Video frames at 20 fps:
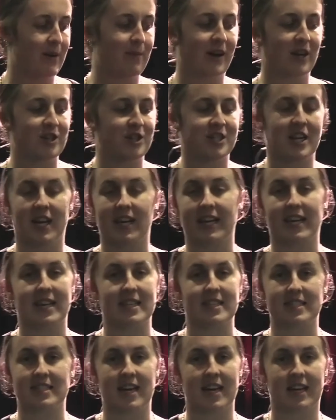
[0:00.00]
much telling
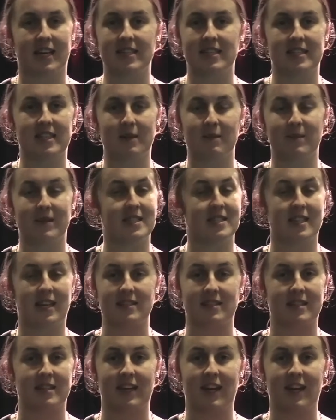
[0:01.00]
us that contentment doesn't